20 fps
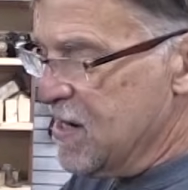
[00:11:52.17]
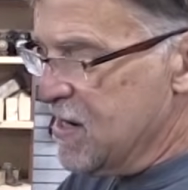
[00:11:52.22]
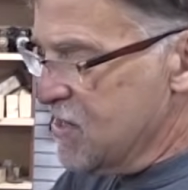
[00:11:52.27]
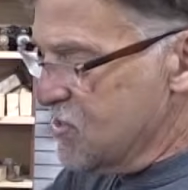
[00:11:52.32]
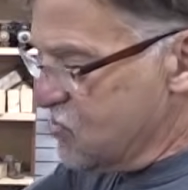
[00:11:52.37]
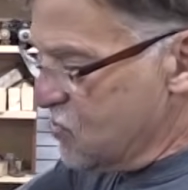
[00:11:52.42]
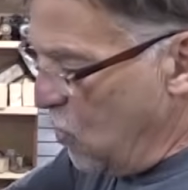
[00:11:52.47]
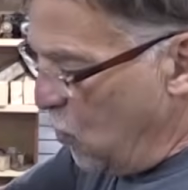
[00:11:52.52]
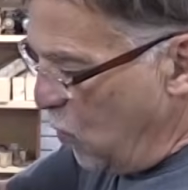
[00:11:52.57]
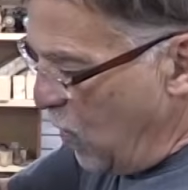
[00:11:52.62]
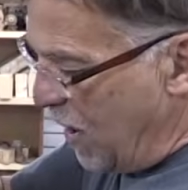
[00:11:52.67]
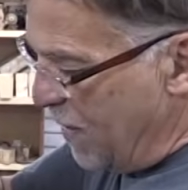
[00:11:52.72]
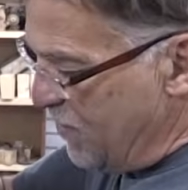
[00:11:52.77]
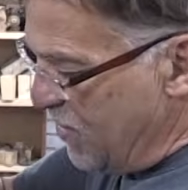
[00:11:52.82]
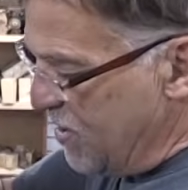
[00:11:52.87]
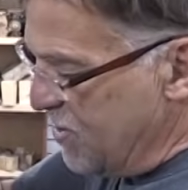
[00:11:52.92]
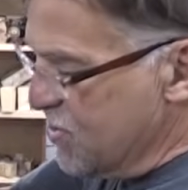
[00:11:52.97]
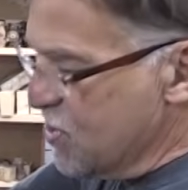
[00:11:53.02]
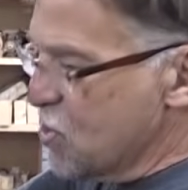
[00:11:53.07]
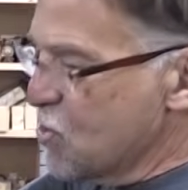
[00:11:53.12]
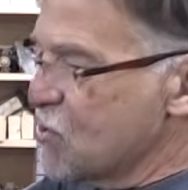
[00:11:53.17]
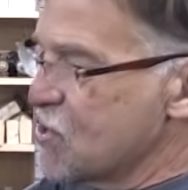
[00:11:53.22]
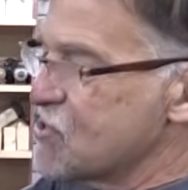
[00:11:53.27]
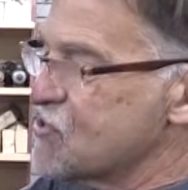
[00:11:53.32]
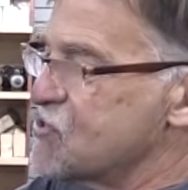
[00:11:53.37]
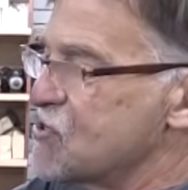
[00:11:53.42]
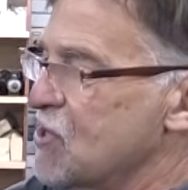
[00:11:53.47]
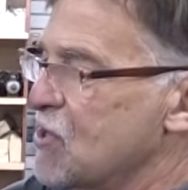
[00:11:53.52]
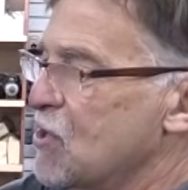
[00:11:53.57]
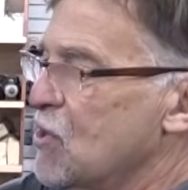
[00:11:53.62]
So what I'm going to do
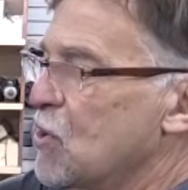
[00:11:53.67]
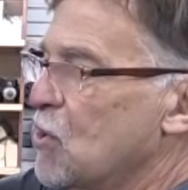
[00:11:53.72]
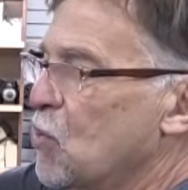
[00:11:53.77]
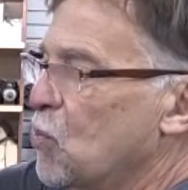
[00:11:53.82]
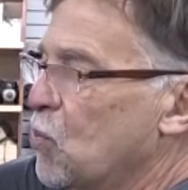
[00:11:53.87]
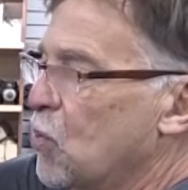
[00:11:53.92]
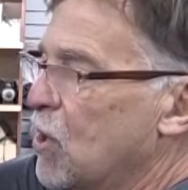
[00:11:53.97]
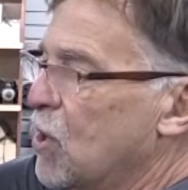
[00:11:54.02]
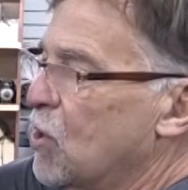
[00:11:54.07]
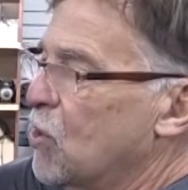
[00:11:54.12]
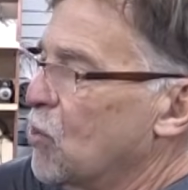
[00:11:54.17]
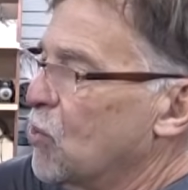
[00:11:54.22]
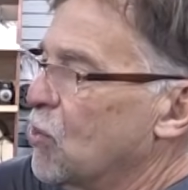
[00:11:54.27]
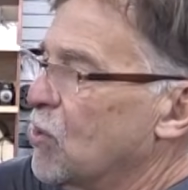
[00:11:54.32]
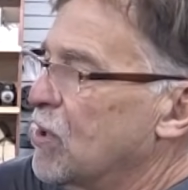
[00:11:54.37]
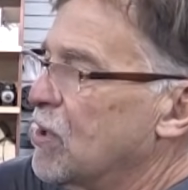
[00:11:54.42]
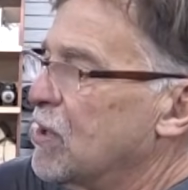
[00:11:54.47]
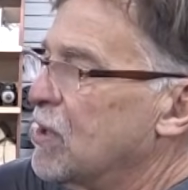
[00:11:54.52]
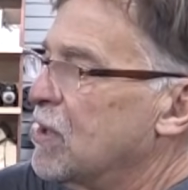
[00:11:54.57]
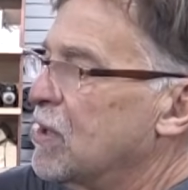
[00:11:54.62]
is, whoa,